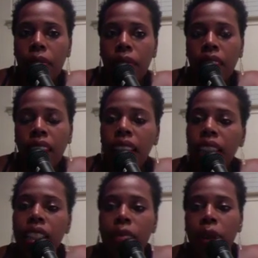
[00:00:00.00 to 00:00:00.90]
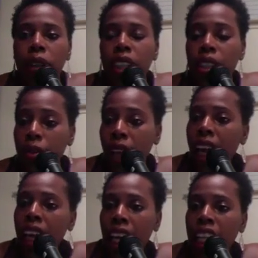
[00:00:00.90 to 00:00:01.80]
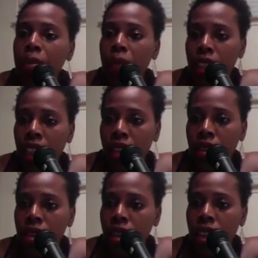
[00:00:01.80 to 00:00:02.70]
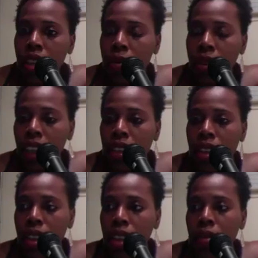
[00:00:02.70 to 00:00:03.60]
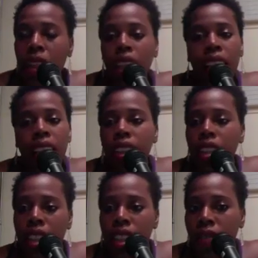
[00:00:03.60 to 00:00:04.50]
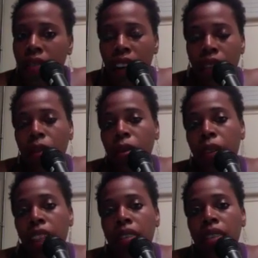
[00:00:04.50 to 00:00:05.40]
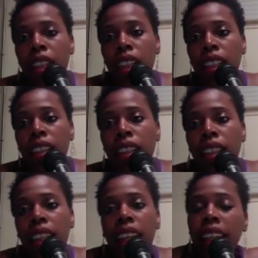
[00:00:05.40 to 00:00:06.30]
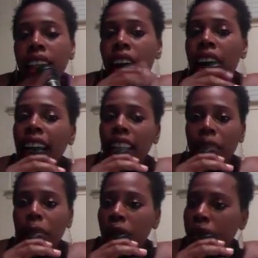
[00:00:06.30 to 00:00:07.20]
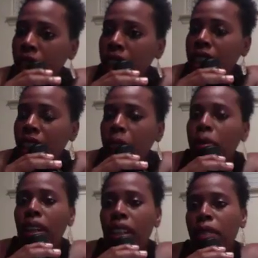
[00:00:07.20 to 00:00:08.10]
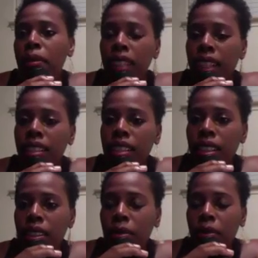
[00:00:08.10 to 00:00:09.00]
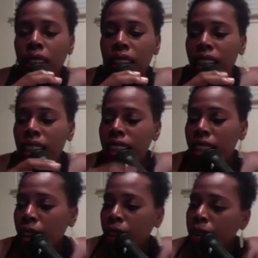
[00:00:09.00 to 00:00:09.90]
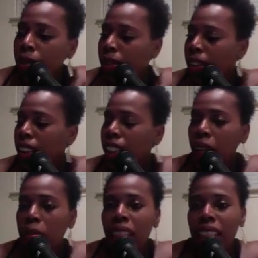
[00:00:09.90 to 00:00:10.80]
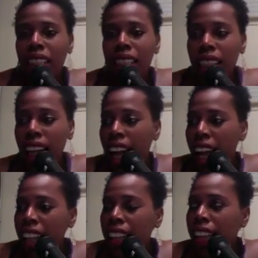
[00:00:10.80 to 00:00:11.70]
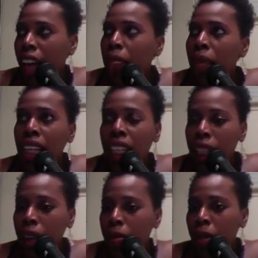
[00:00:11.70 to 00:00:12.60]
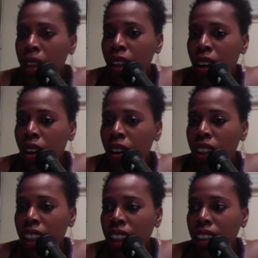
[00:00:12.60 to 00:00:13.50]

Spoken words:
that you had expectations in this relationship and it just didn't follow through the way you did. And y'all, I got the perfect example of this relationship. So I meet this guy. I met him on a